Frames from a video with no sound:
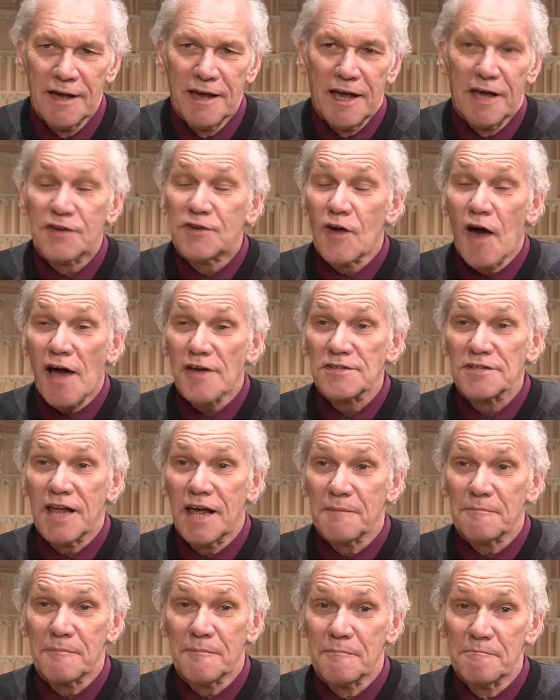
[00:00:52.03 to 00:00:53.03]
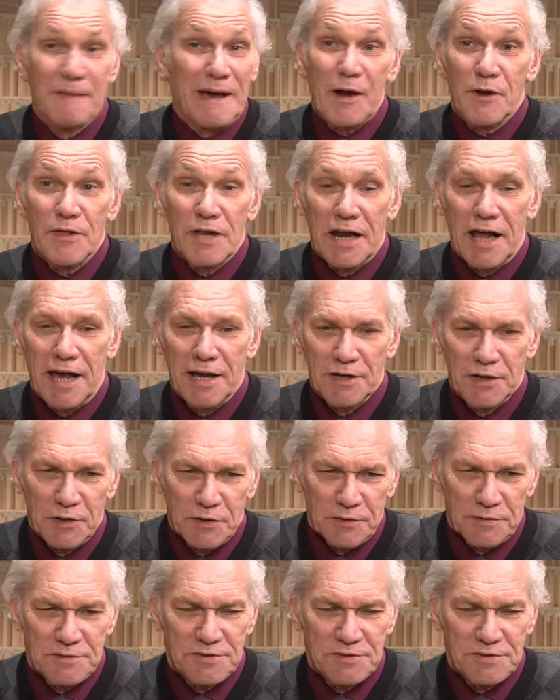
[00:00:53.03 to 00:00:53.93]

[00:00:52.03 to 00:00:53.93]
He talks a lot better than I do.